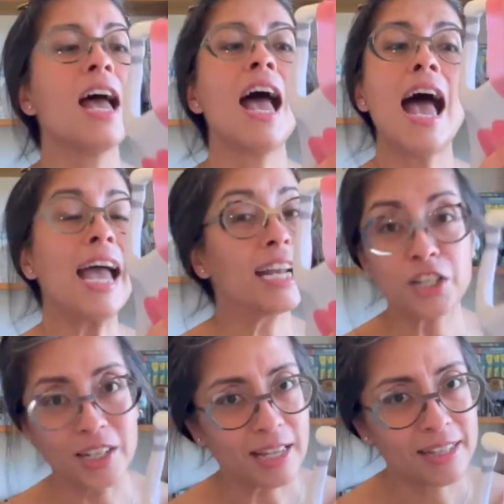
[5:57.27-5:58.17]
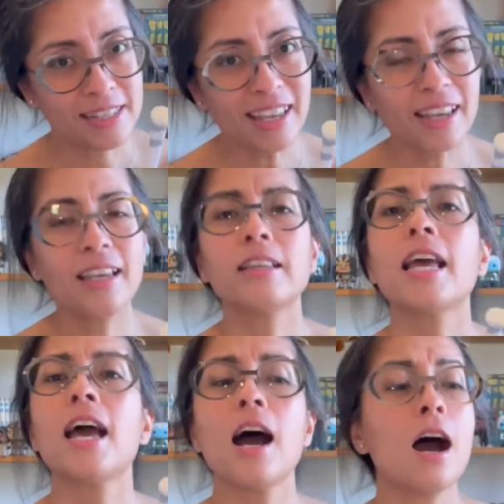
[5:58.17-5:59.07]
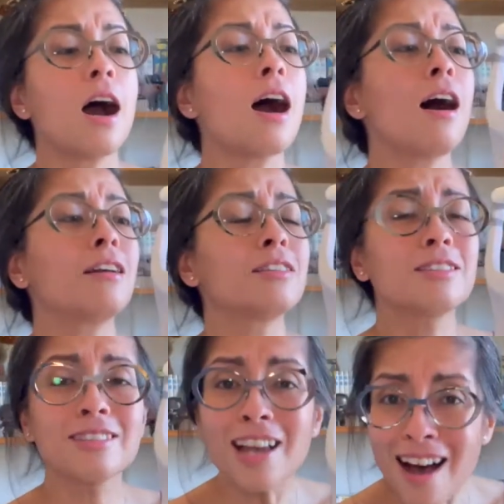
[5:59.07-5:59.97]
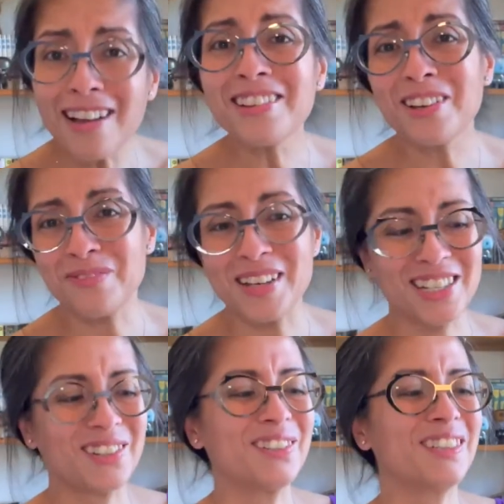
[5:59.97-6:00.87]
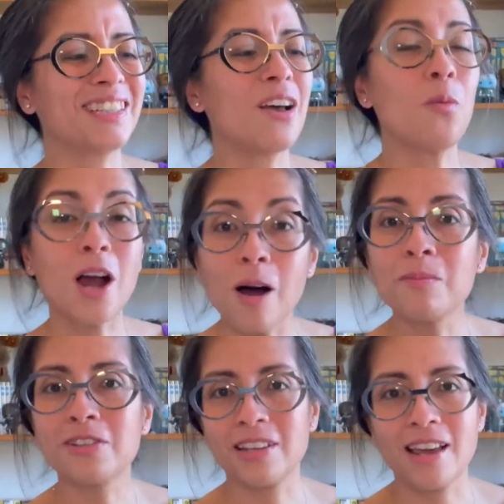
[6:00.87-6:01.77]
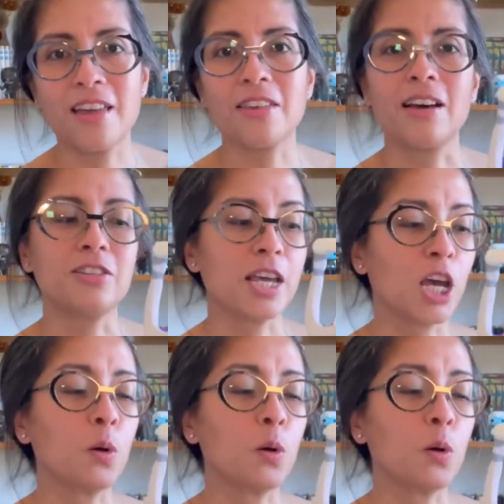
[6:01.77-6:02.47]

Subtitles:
And as you can see, there are a ton of muscles that come together to help